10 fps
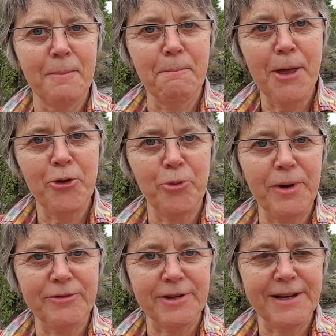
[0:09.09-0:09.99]
Mother
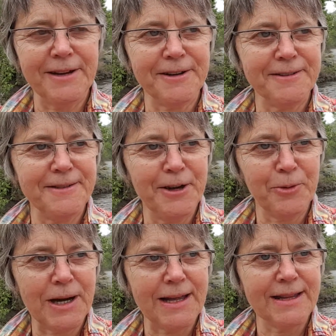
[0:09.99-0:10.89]
River here near
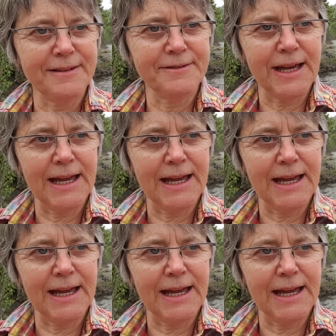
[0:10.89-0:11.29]
where I live.